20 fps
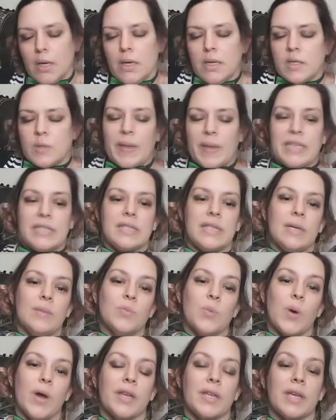space
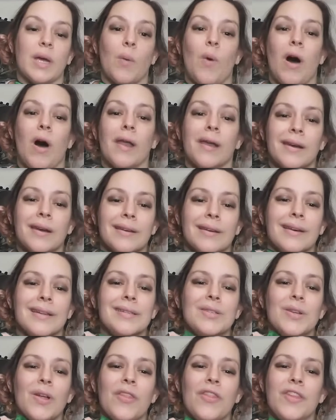themed ones I wanted. And I
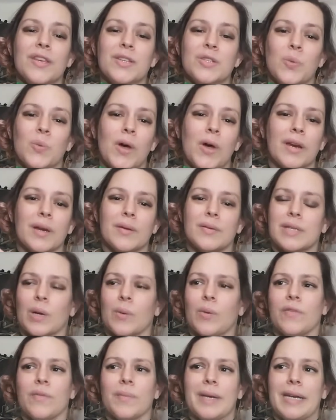saw this one and I was
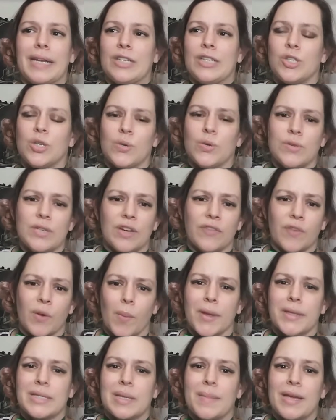like, well, if I'm going to get two
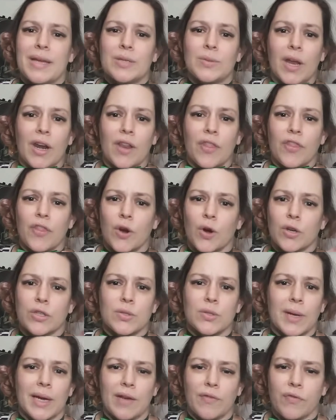different ones, I might as well get a third
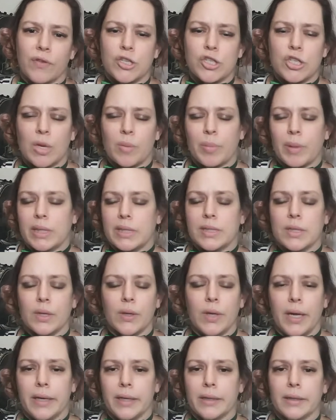so I get free shipping. So,
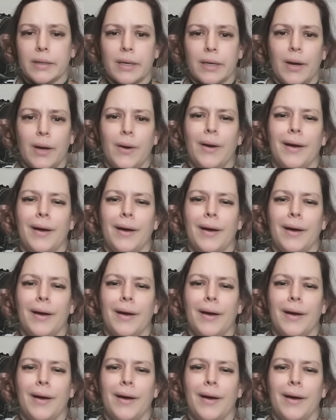like, you know.